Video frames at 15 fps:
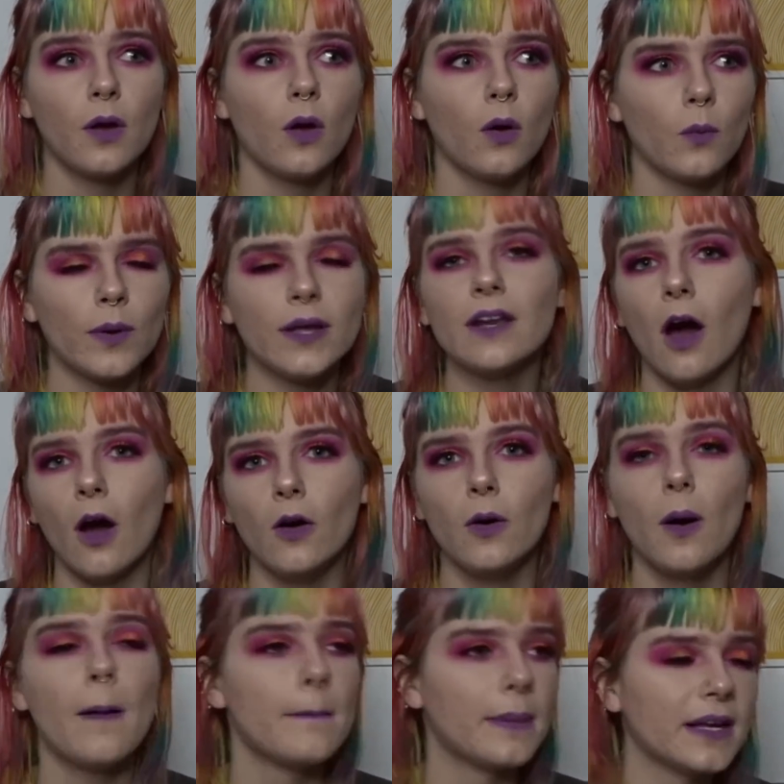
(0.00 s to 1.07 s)
we know,
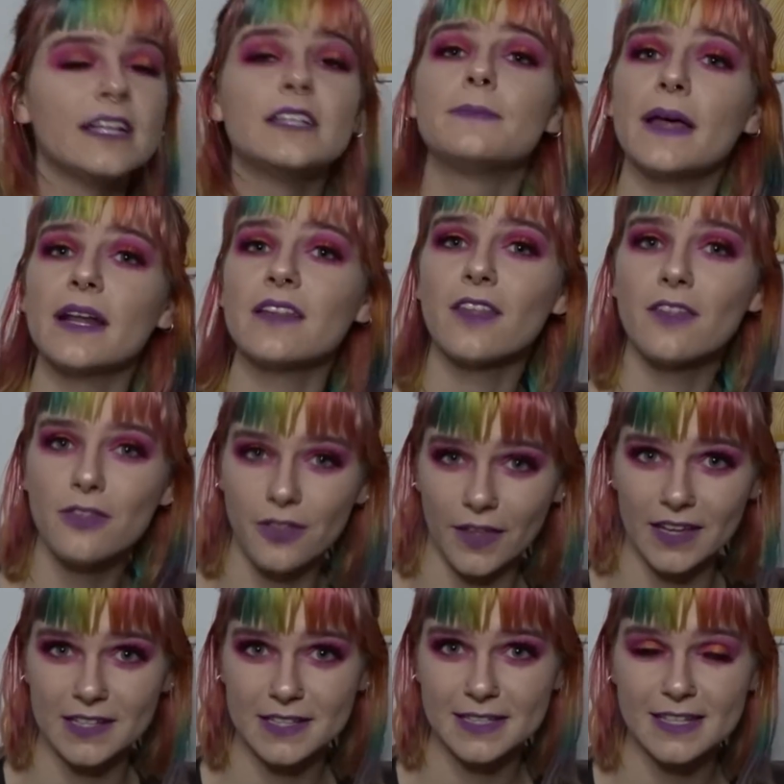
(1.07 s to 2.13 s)
but he's better than
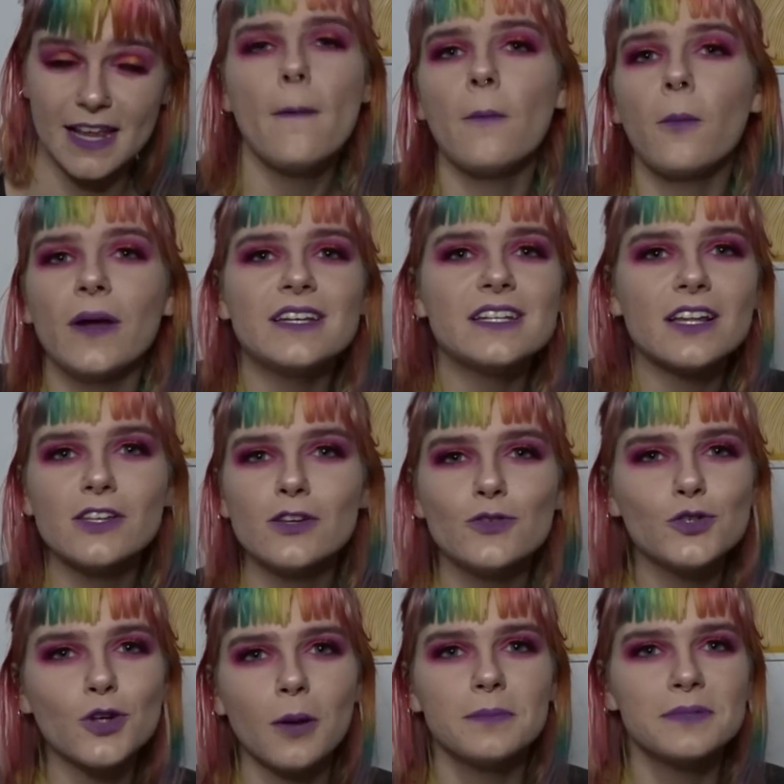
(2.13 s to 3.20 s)
this. We tell you
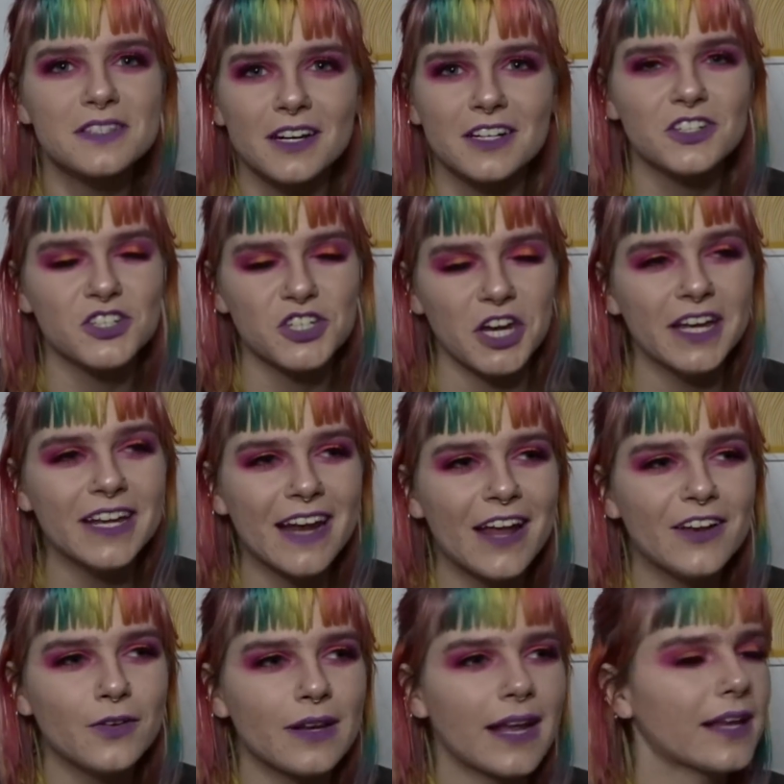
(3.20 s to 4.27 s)
Trump's done shit, and
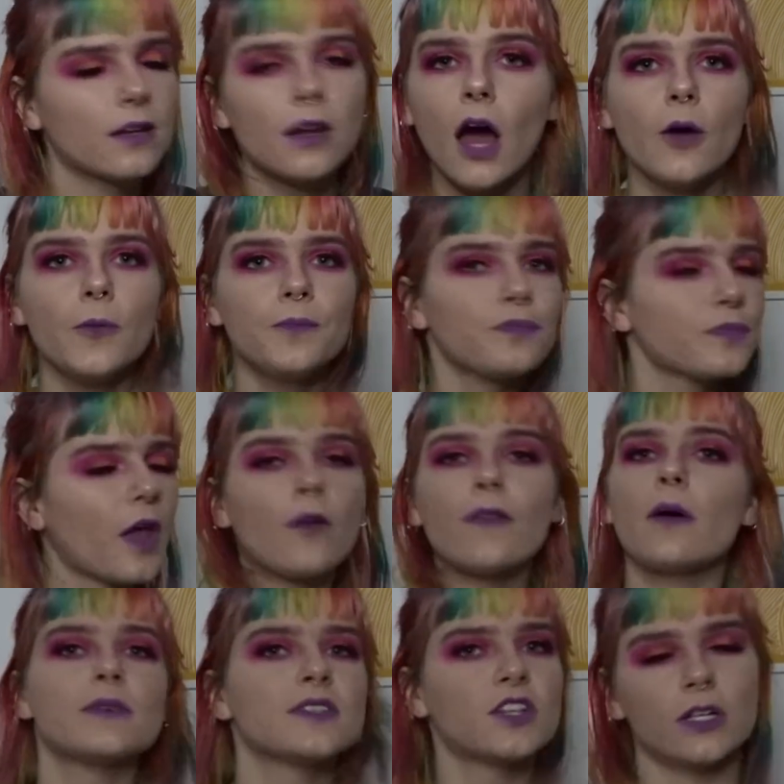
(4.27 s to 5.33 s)
you're like, no, that
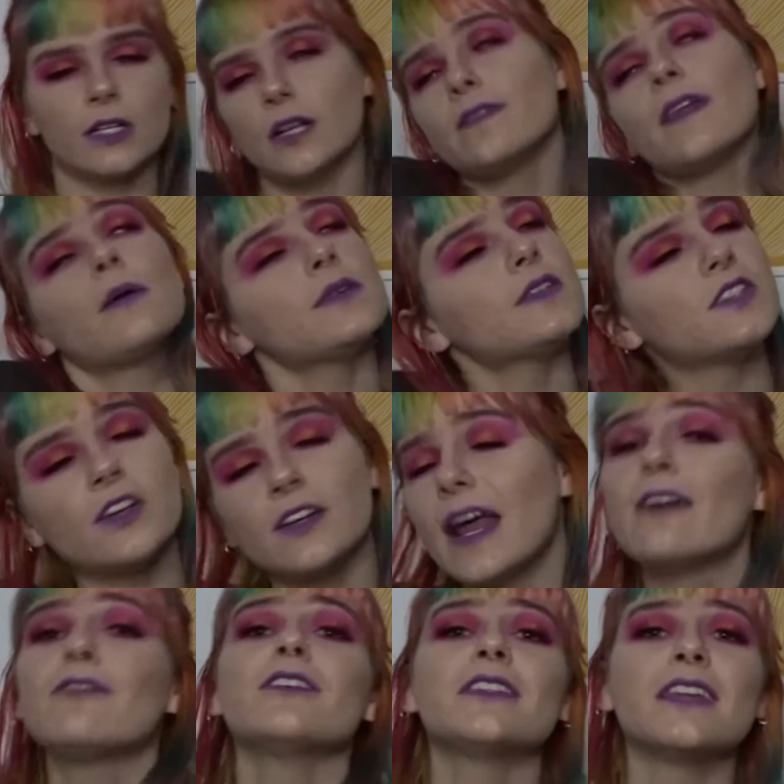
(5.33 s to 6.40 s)
was good. That was good.
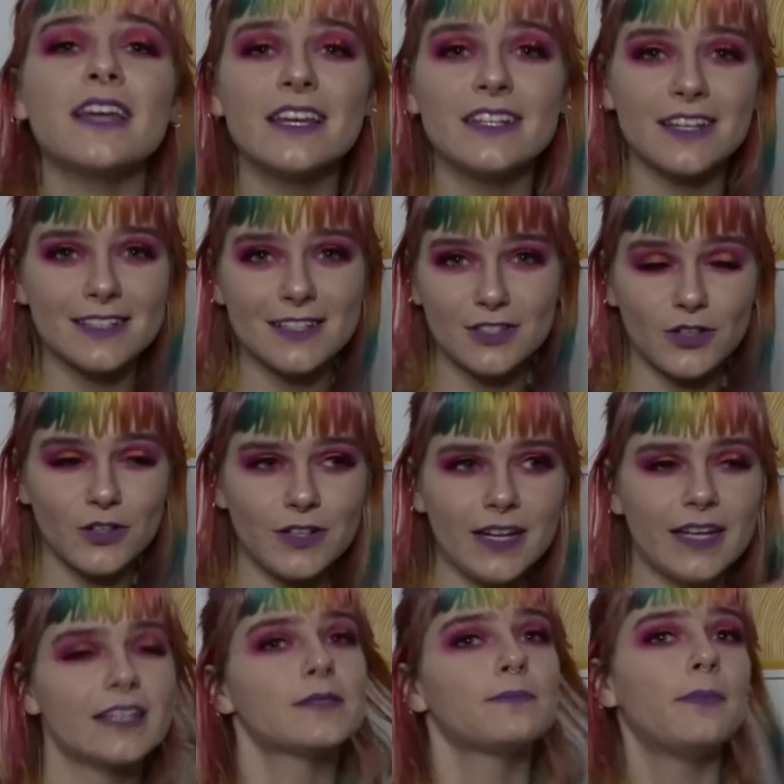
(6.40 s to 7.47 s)
Everything he does is good.
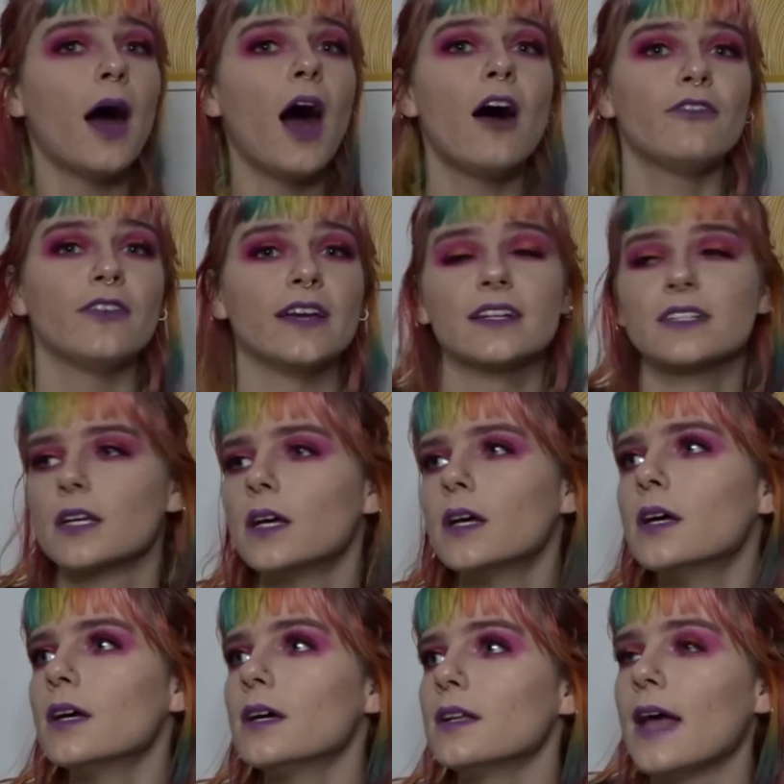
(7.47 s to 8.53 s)
He is perfect.
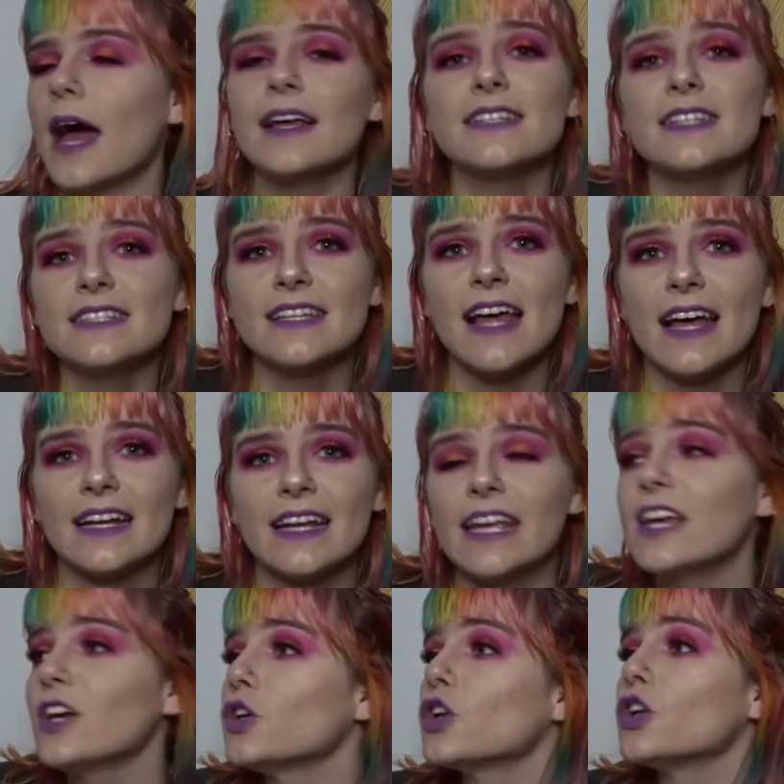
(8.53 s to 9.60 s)
As he said, he
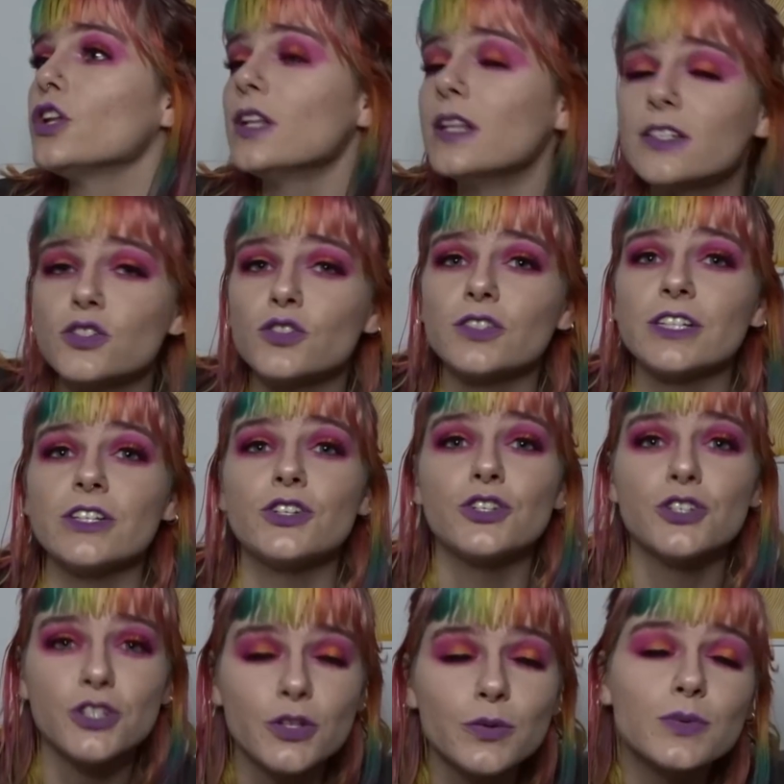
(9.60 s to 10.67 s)
could literally
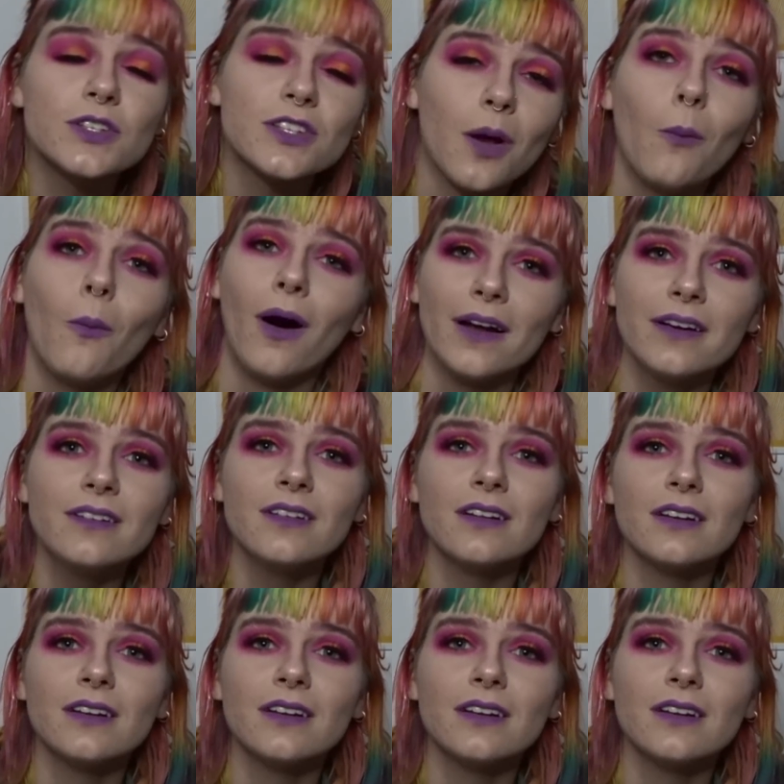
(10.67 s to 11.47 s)
shoot someone